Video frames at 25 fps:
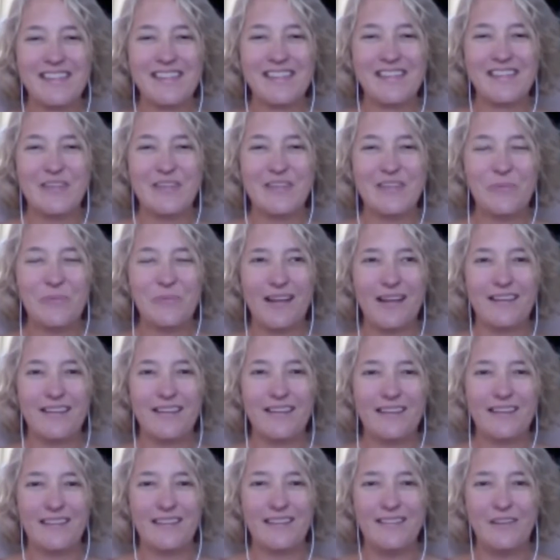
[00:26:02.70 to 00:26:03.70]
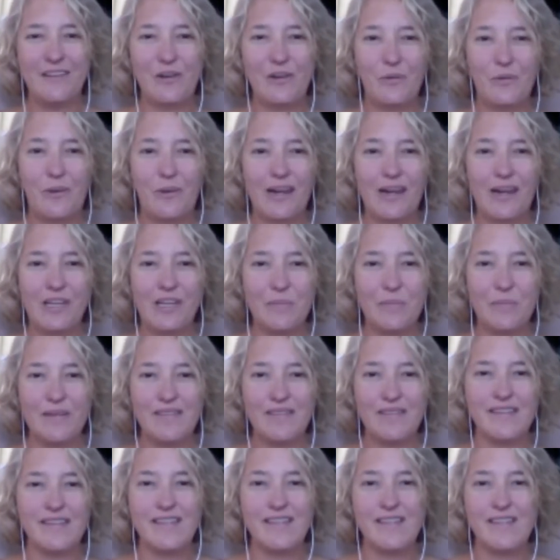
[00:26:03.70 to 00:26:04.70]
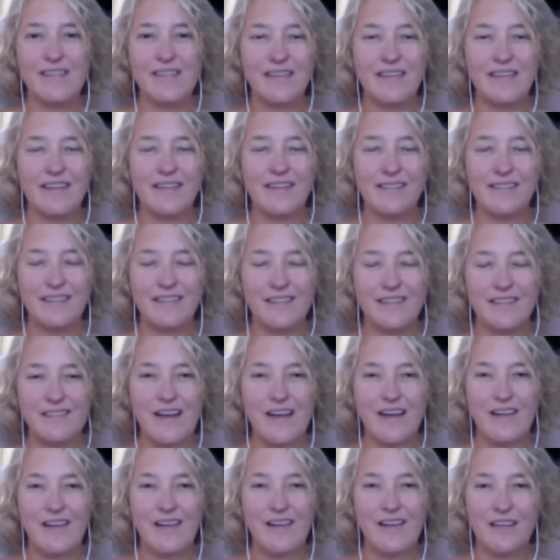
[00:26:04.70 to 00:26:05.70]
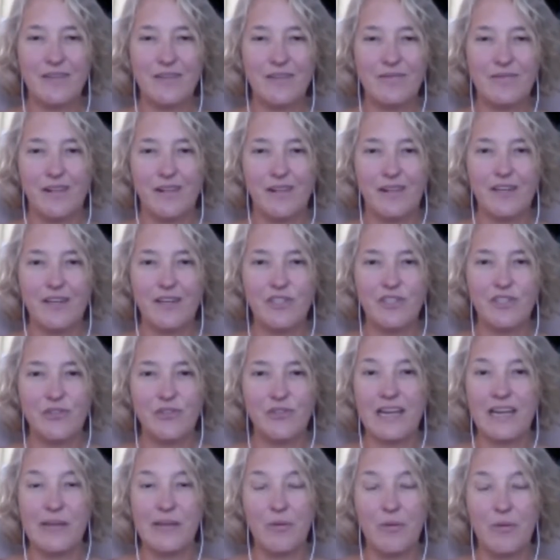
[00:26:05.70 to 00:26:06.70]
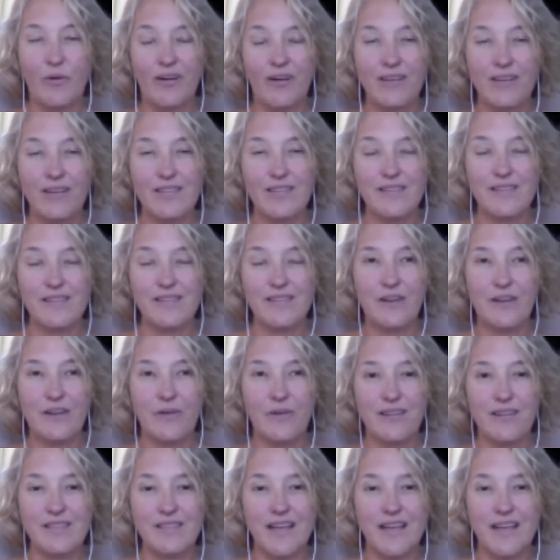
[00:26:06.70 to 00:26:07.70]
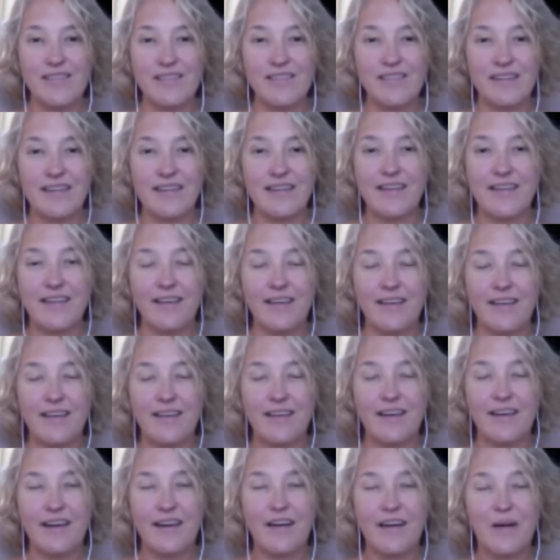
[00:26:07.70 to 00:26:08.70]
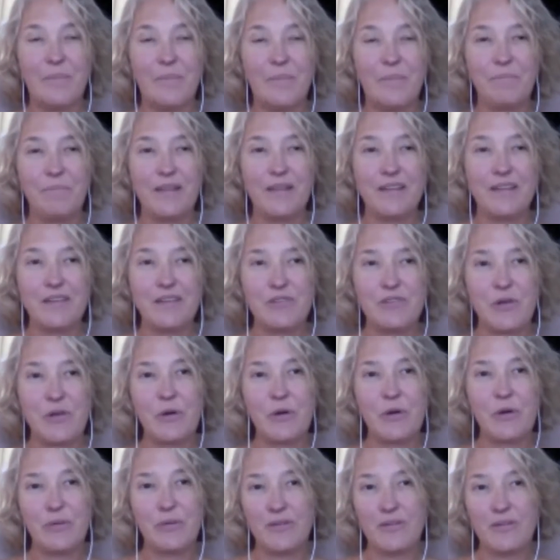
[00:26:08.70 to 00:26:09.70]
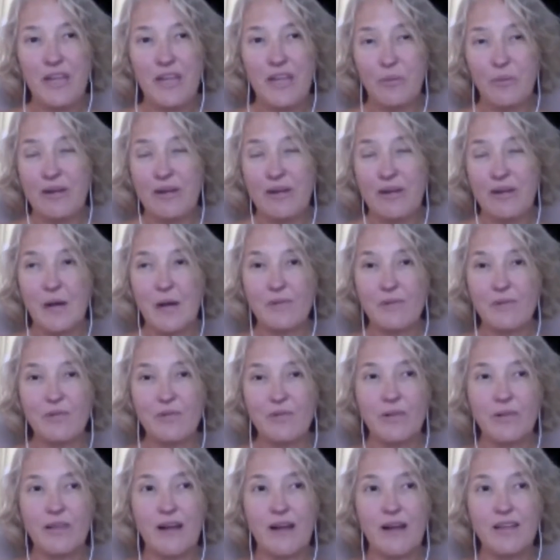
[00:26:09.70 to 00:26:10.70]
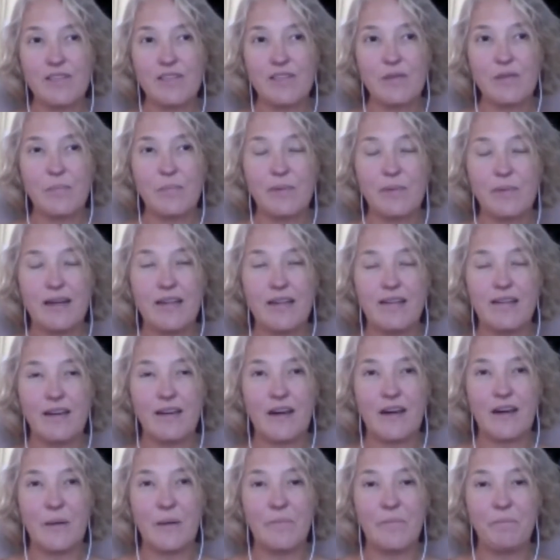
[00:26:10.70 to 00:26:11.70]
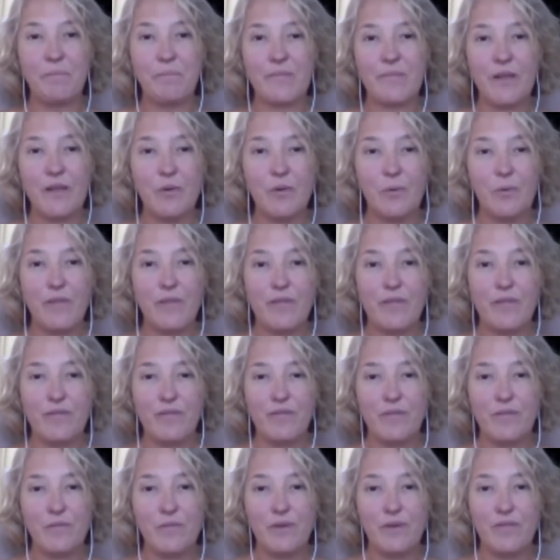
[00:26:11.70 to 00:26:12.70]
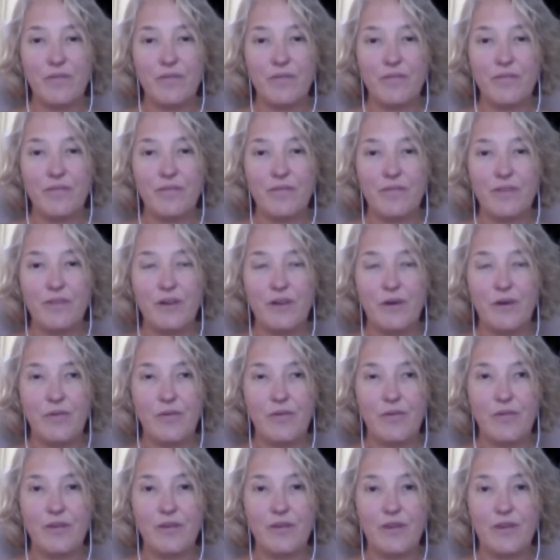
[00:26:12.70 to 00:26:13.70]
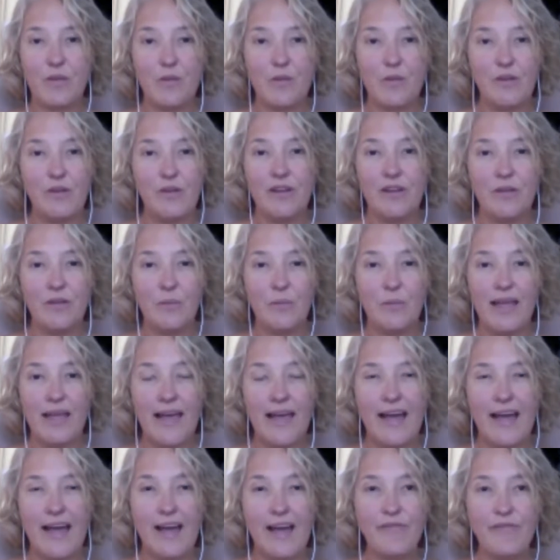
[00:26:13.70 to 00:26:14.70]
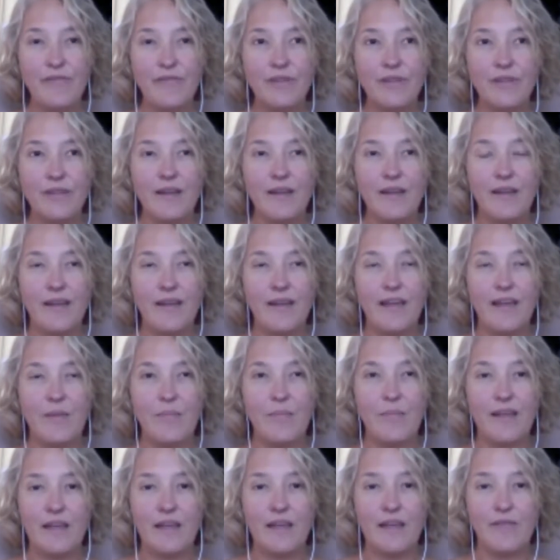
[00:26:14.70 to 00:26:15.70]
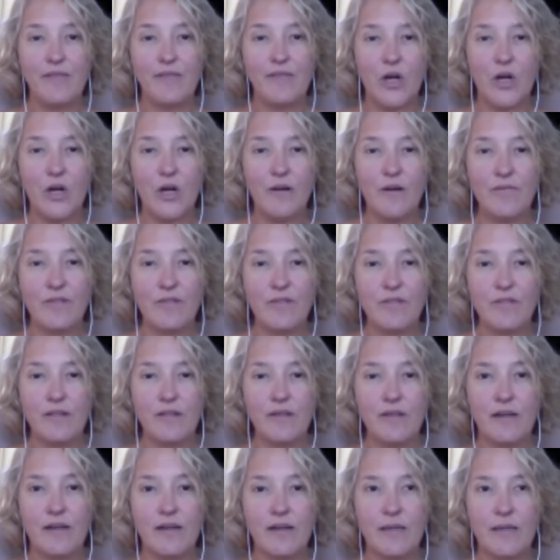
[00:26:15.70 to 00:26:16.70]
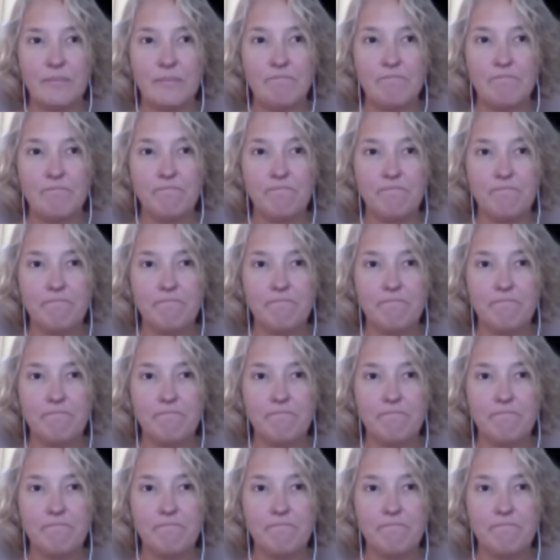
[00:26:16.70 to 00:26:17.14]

and you want to. You're running a business, and it's not like a luxury anymore. It's a necessity. So, anyways, that was really awesome. But with the community that we have and being involved, and